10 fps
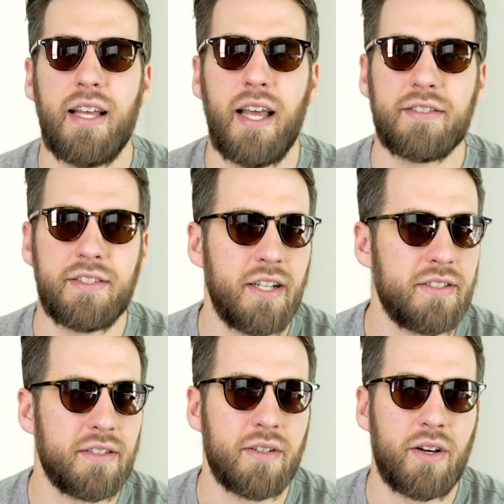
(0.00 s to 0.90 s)
And
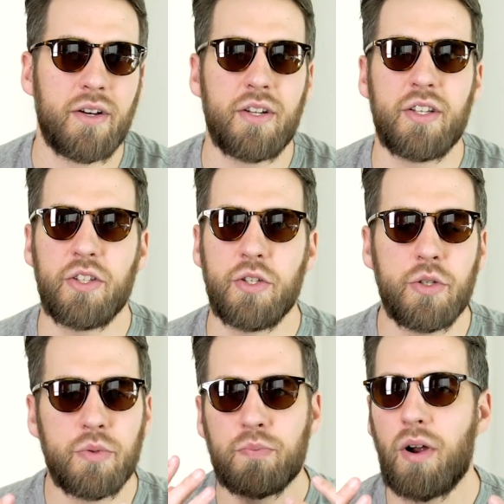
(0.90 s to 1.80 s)
chances are
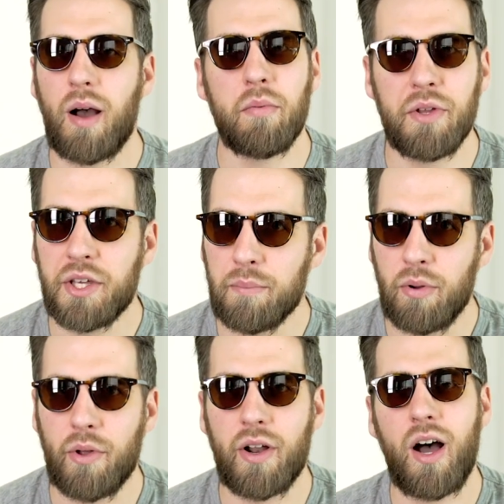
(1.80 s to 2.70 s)
you probably can
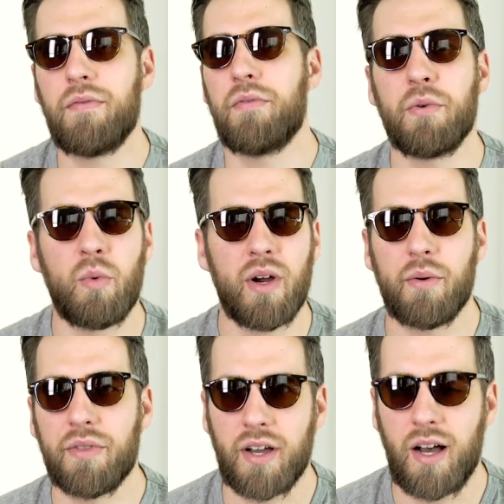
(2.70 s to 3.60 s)
pull it off if you wear
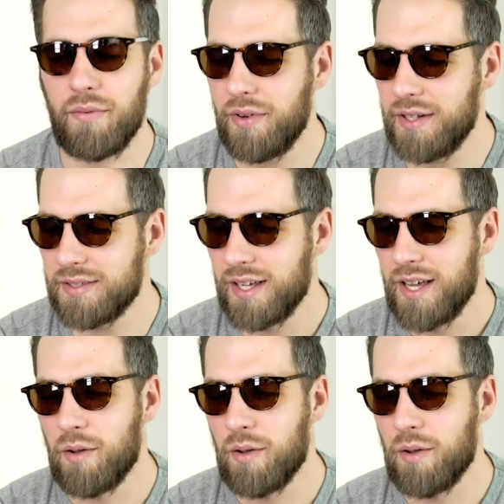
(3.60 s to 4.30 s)
it with confidence,